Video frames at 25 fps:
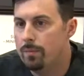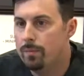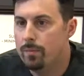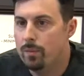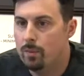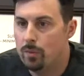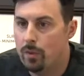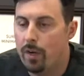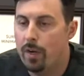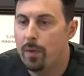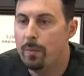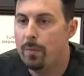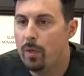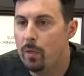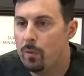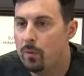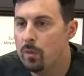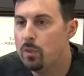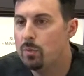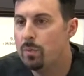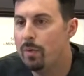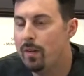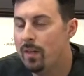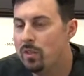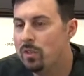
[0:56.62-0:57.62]
trying to be a
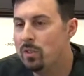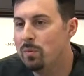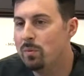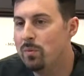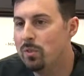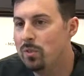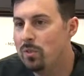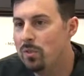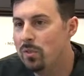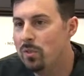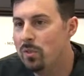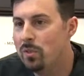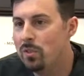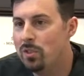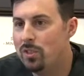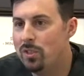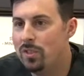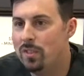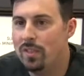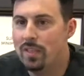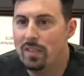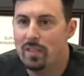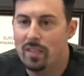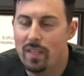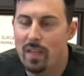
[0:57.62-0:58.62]
responsible
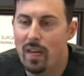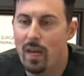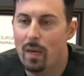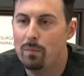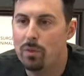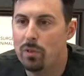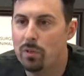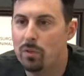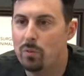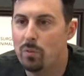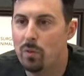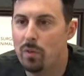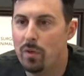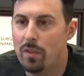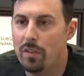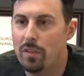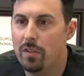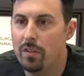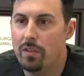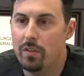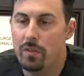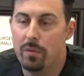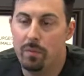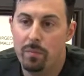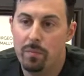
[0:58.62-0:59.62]
surgeon, the options were either
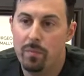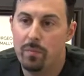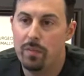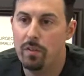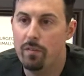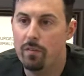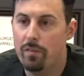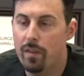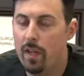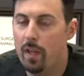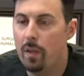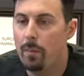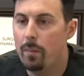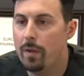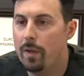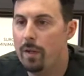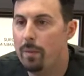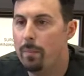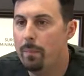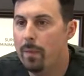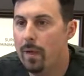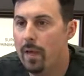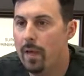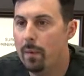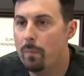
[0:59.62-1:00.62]
to develop an
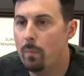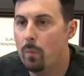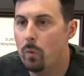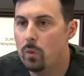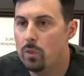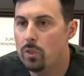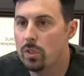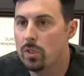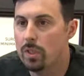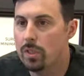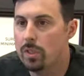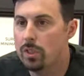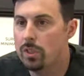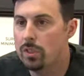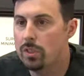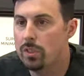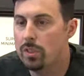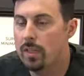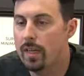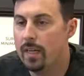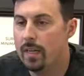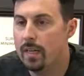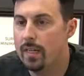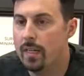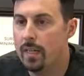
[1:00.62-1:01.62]
in-bag morcellation
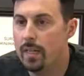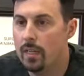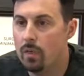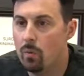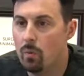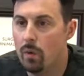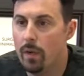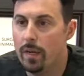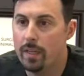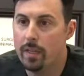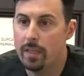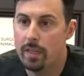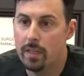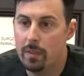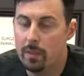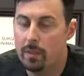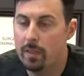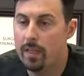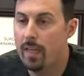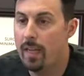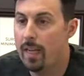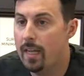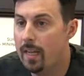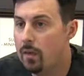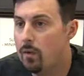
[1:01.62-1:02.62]
technique where I could
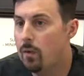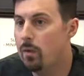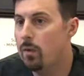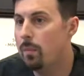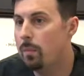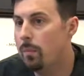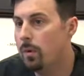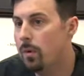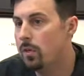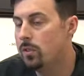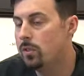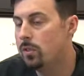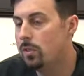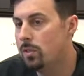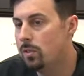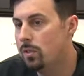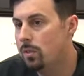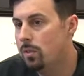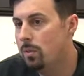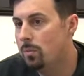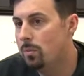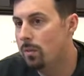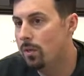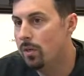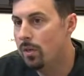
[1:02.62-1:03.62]
contain all the parts of the
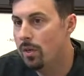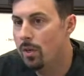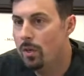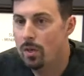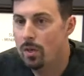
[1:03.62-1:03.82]
tumor,